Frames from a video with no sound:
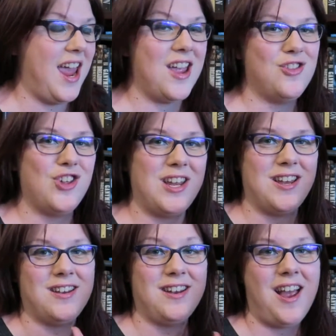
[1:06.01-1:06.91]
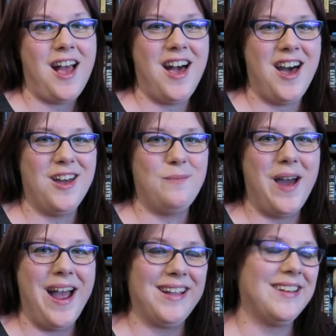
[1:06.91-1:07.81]
Edge in
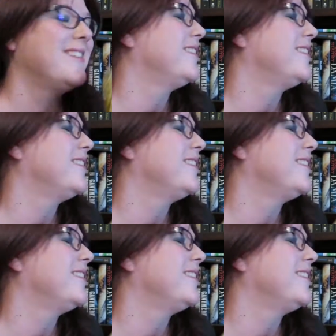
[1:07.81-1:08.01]
hardback.